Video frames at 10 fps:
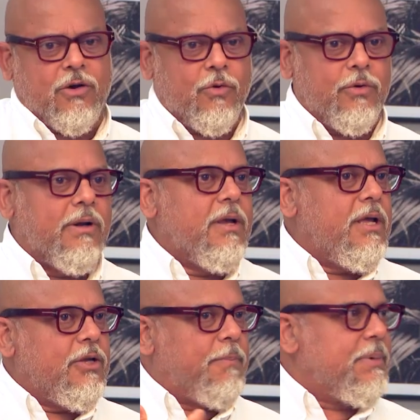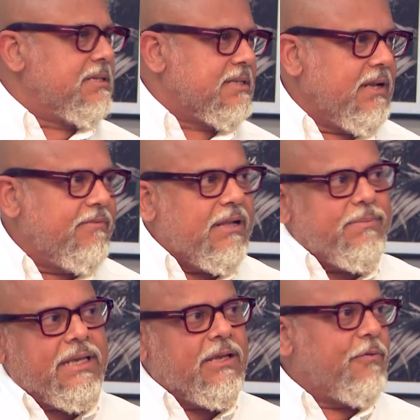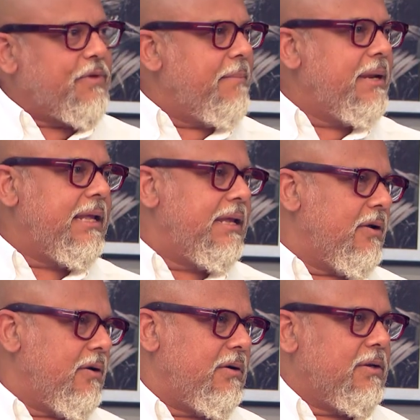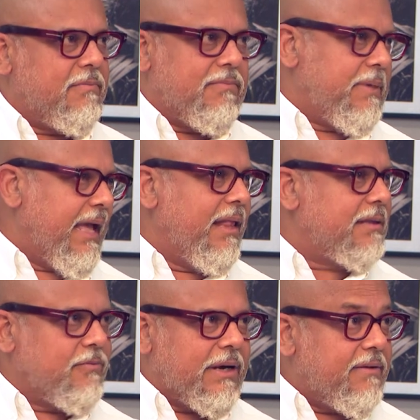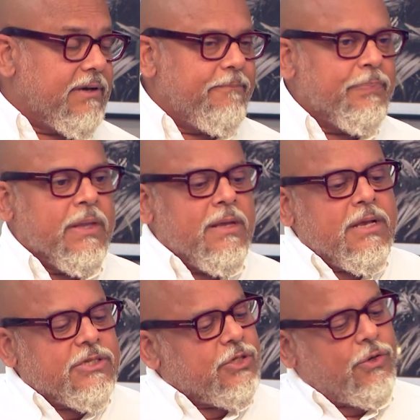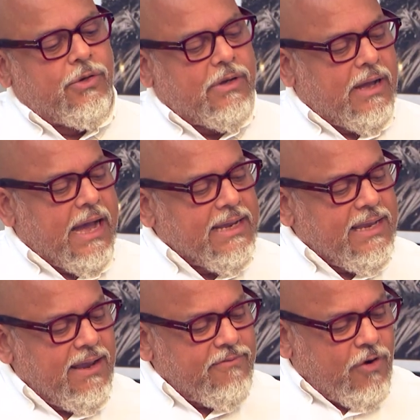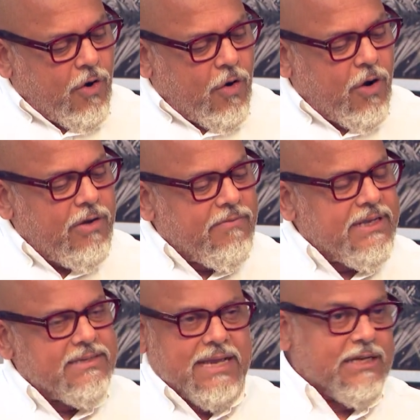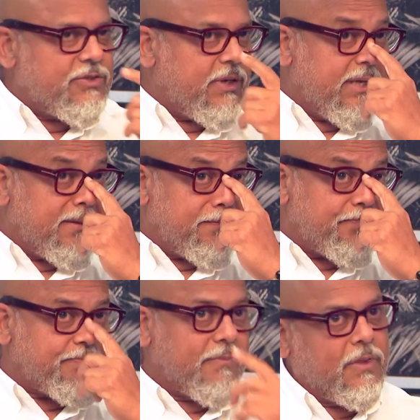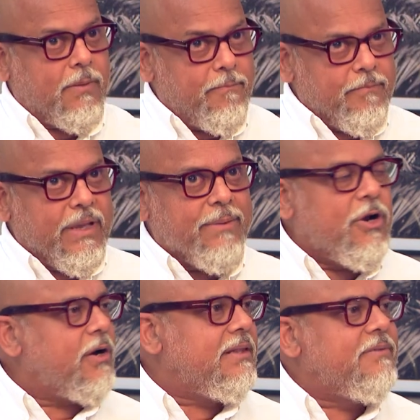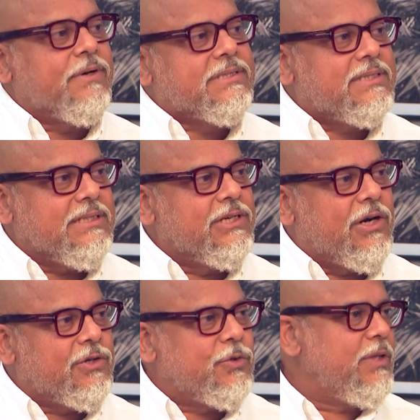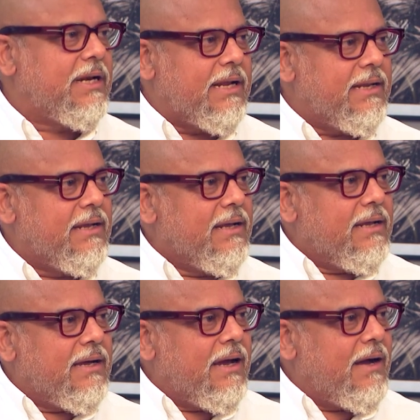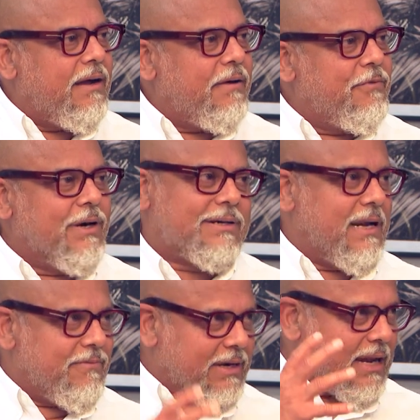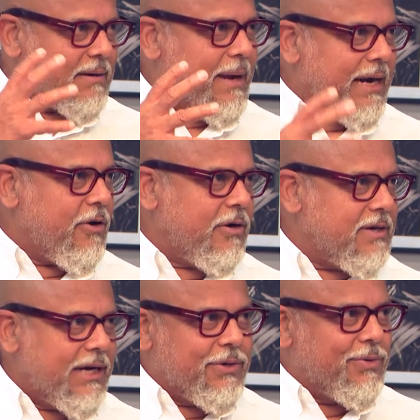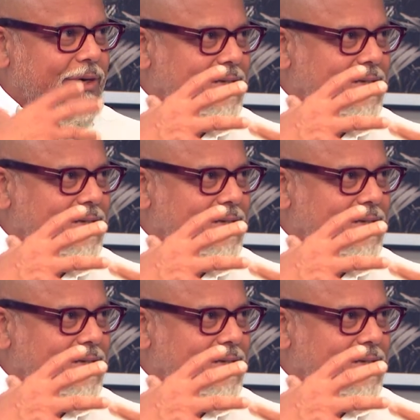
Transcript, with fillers: your own, your personal well-being, your family, your you know health, whatever. So I have always actually maybe not in the first year or two that I uh, worked and worked like a mad dog trying to